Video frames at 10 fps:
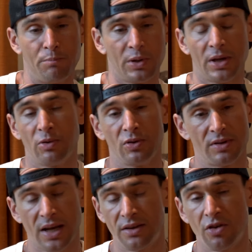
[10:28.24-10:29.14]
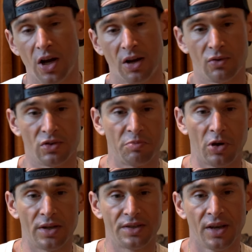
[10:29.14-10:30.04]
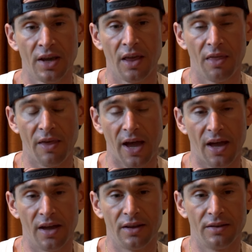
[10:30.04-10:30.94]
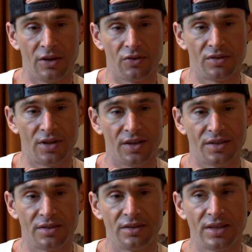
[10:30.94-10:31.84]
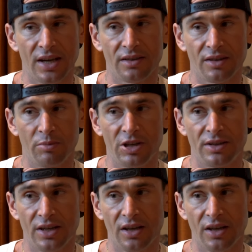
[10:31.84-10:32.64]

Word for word: belabored TED talk of a response that there does take a little bit of